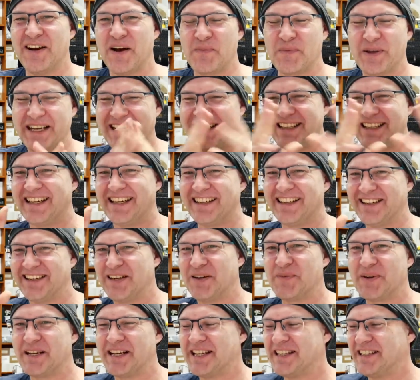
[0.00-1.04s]
I'm getting there.
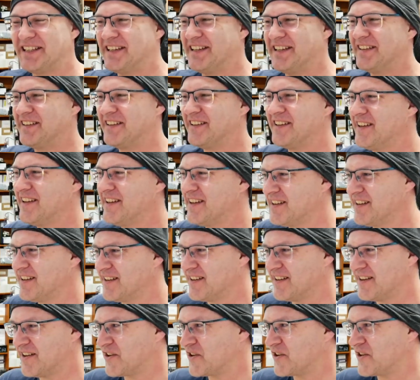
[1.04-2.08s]
I'm getting there.
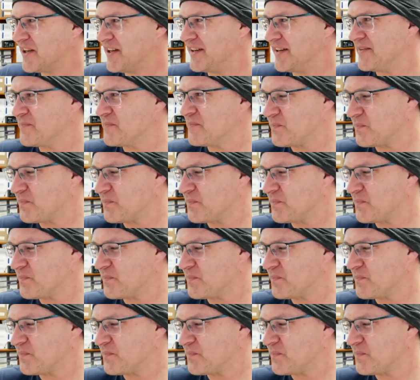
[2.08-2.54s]
Okay.